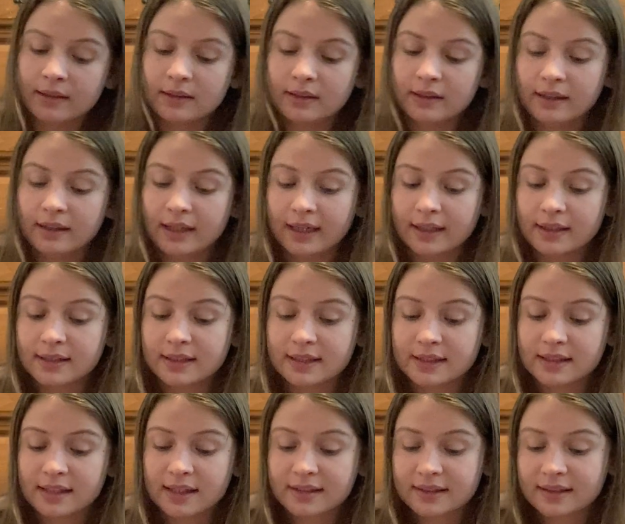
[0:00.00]
Next, he
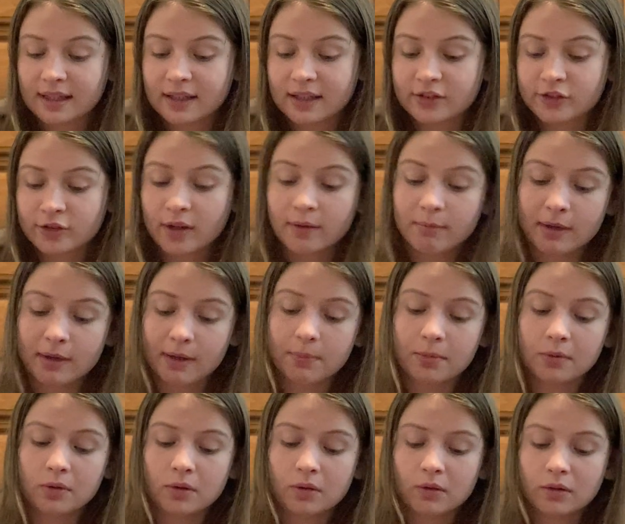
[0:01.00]
says that
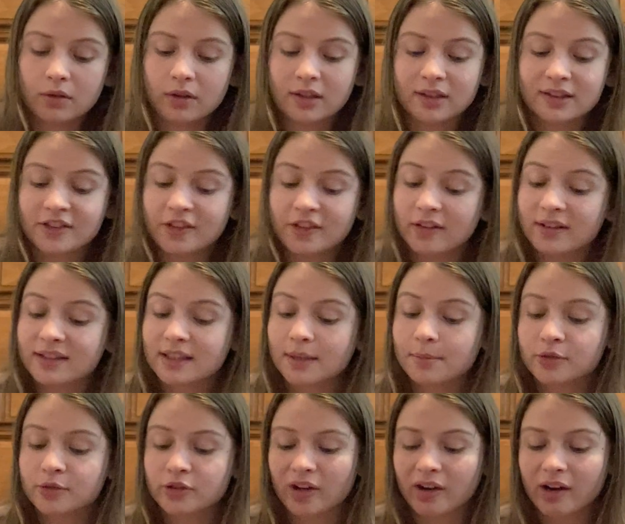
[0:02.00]
some
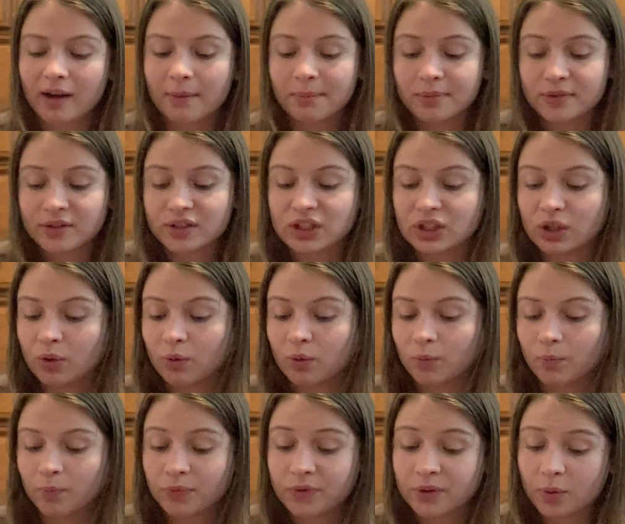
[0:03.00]
straight couples don't
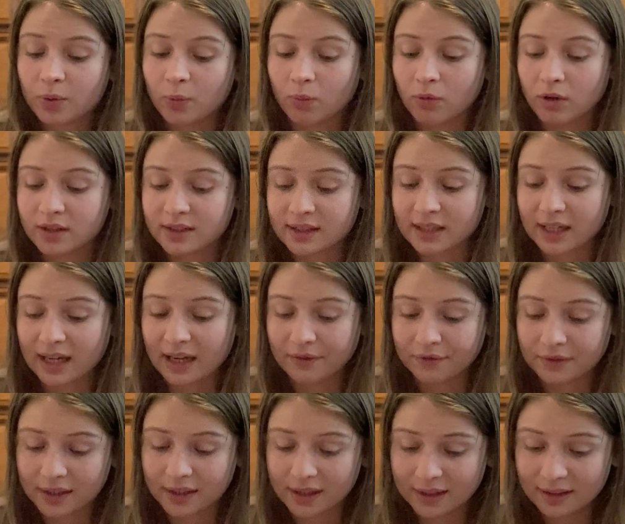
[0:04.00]
want to
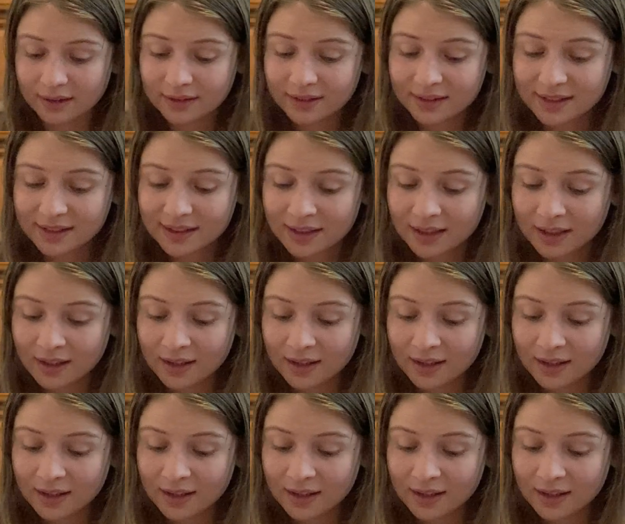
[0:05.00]
have kids,